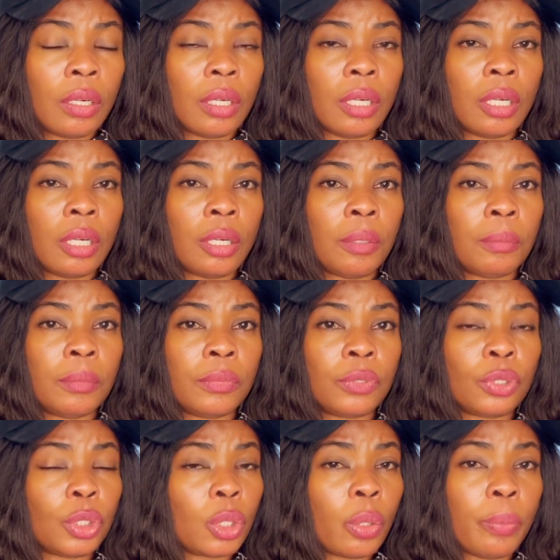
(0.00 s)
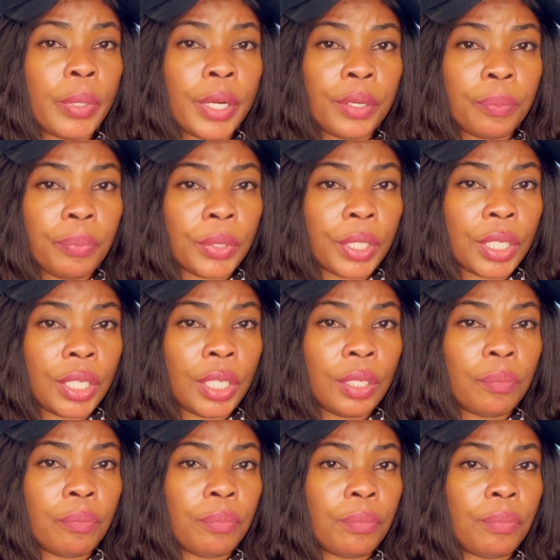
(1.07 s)
um, strawberry
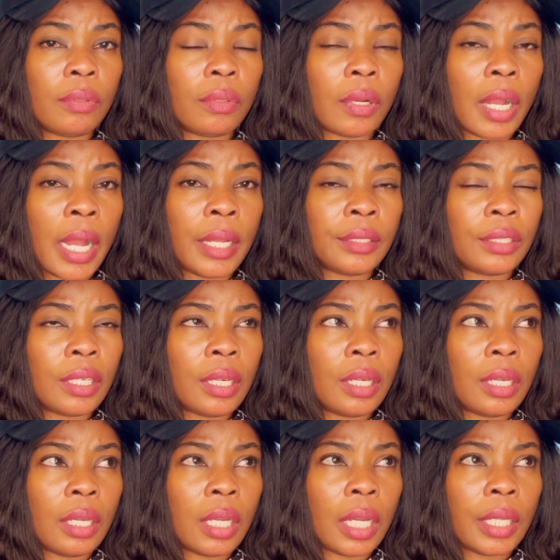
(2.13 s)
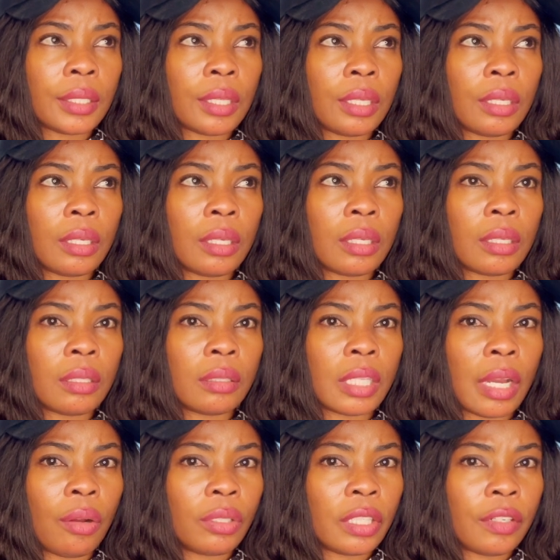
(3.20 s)
picking, and uh, I think
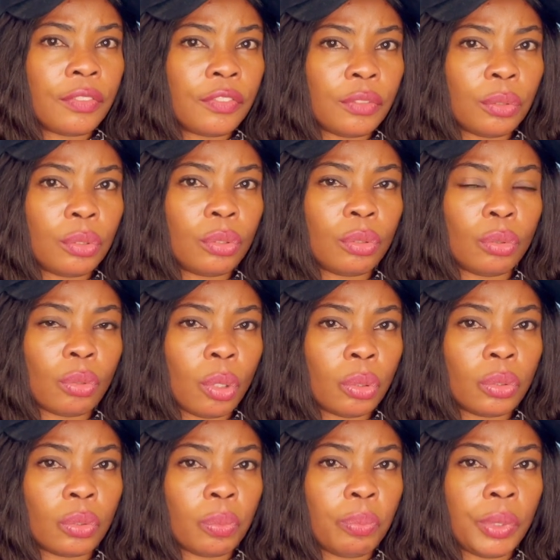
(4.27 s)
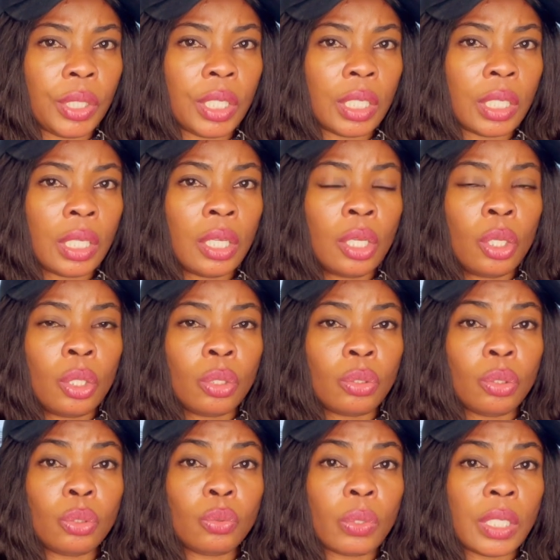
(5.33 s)
there are other fruits you also pick.
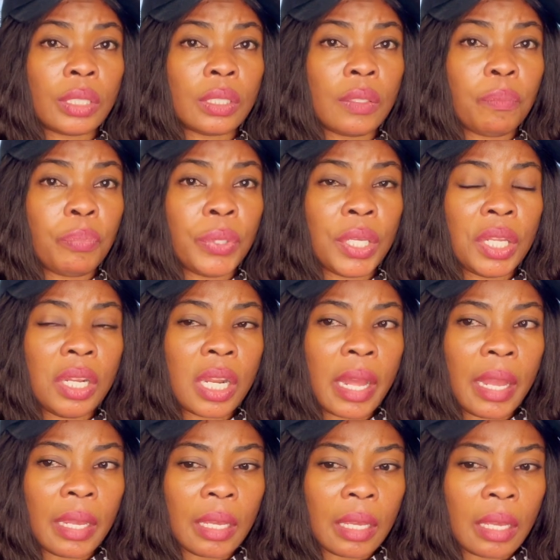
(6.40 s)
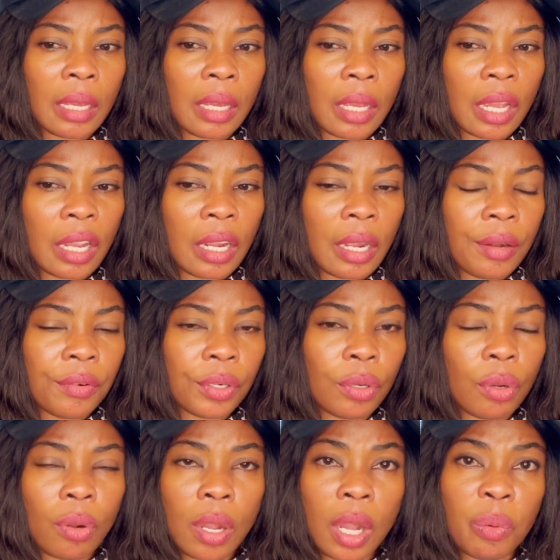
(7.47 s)
Those ones they pay like, uh, I can't
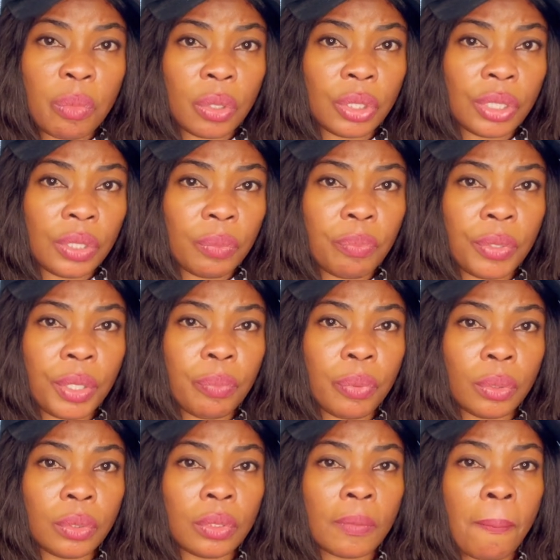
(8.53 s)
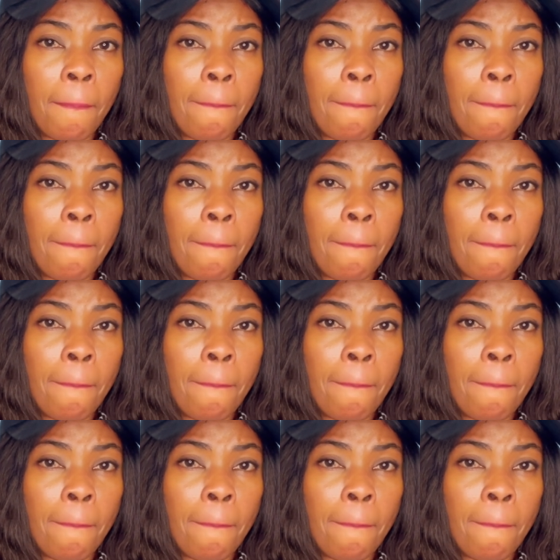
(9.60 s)
recall how much they pay, but